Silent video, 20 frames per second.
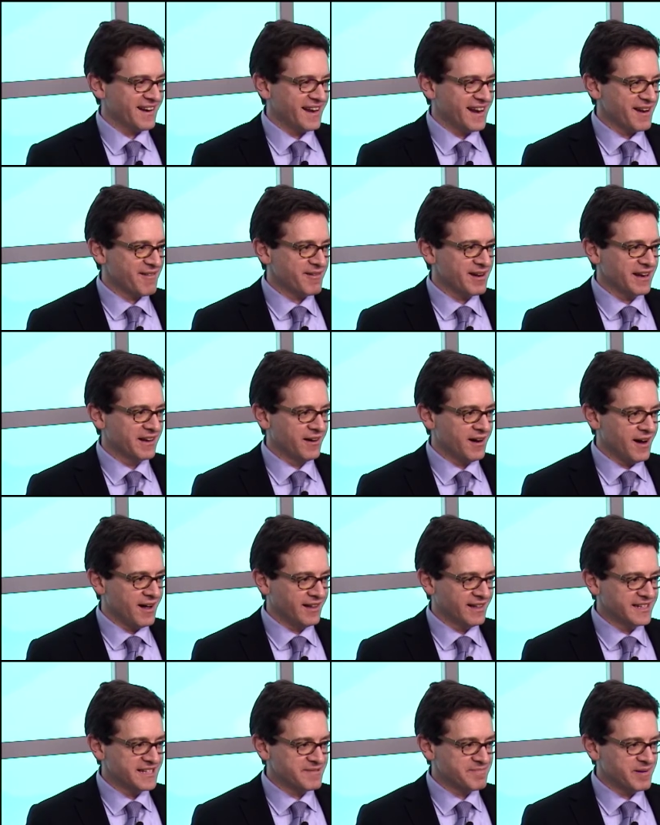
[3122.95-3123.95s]
and I read
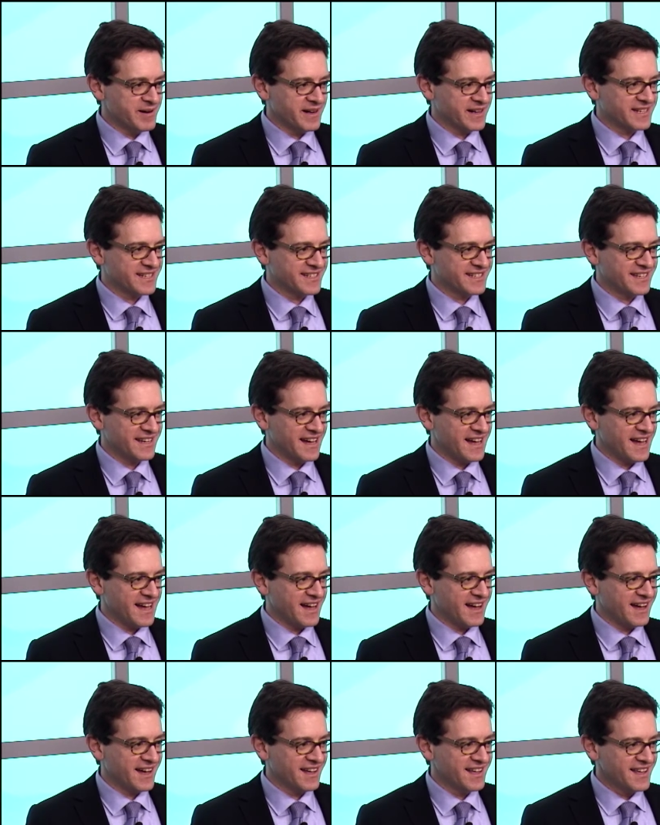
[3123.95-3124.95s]
all his books
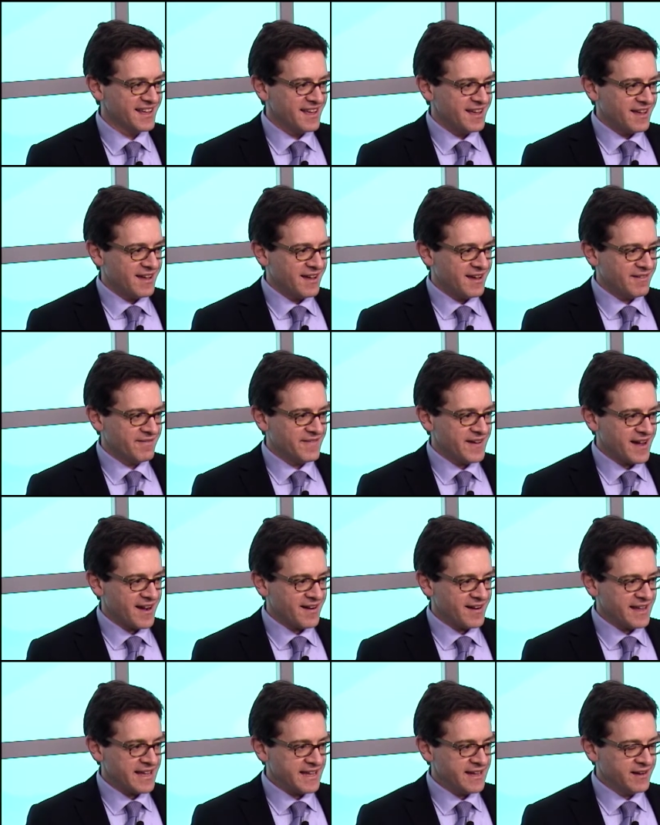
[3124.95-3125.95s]

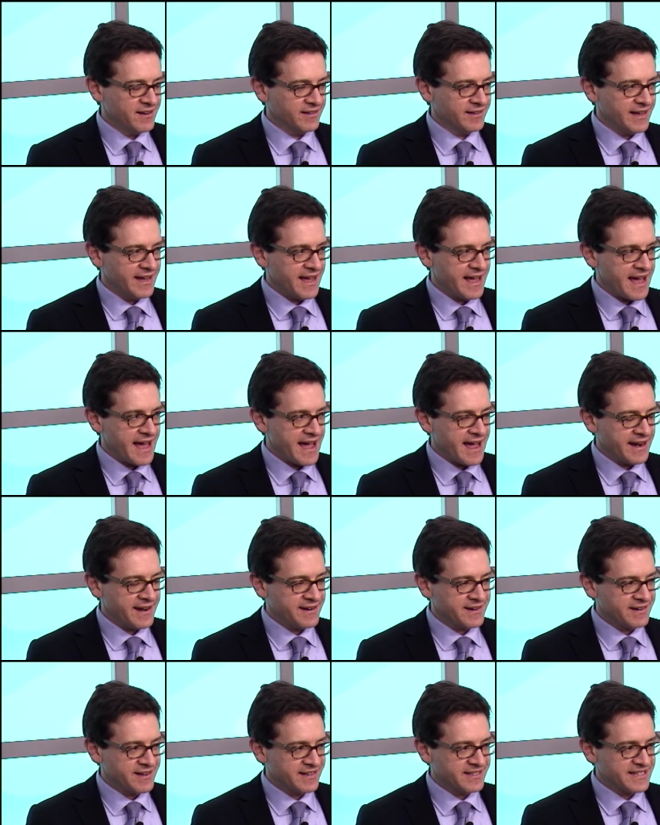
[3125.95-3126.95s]
very eagerly.
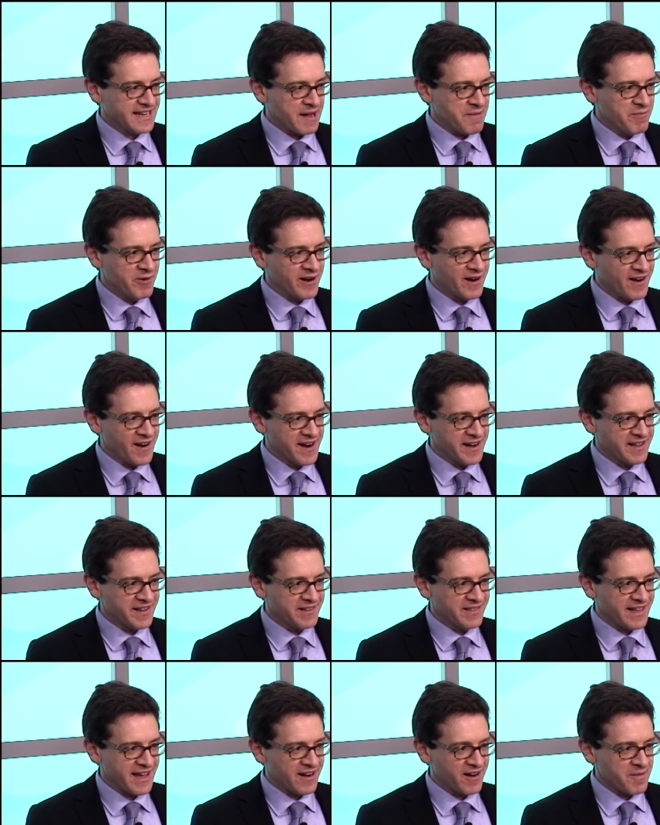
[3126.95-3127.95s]
And some would argue
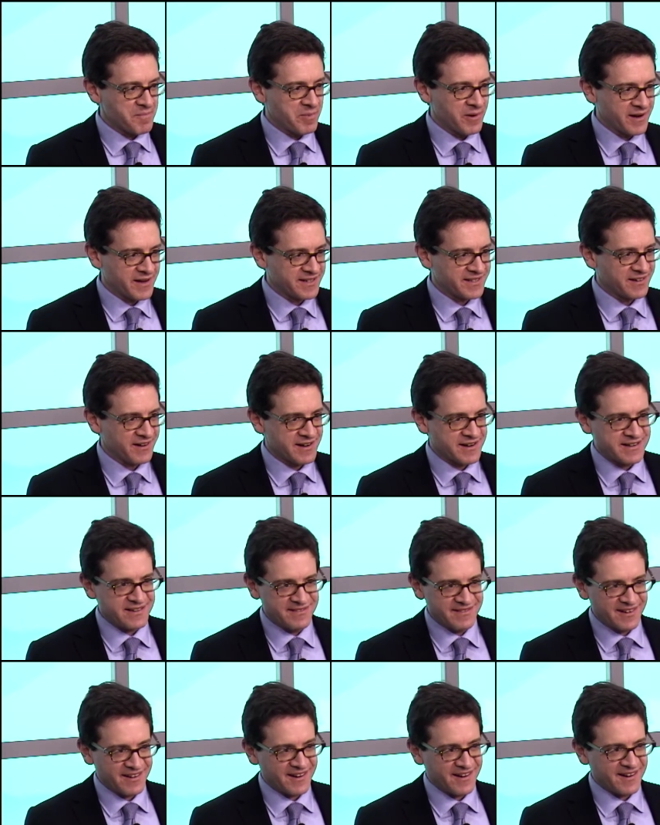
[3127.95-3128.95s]
that our books
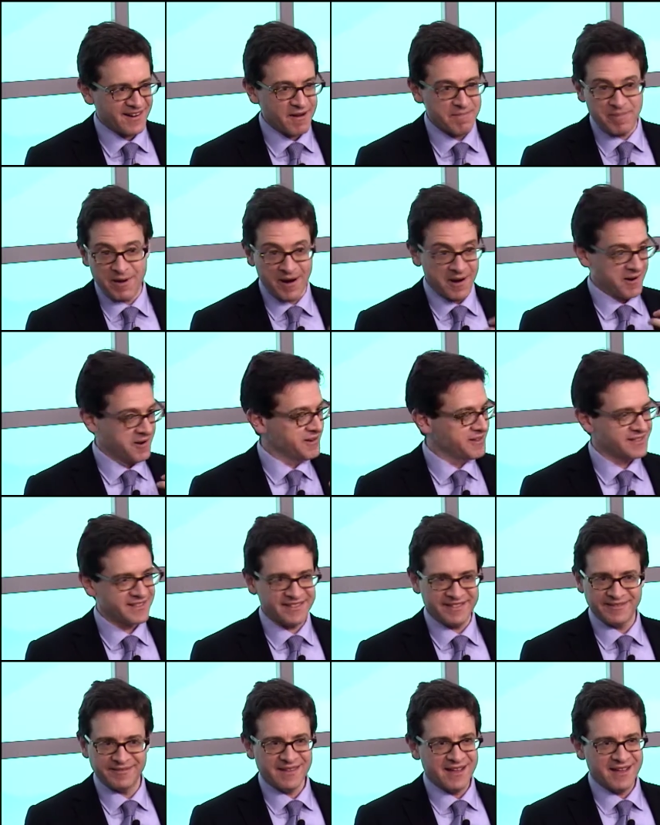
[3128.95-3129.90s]
are opposed.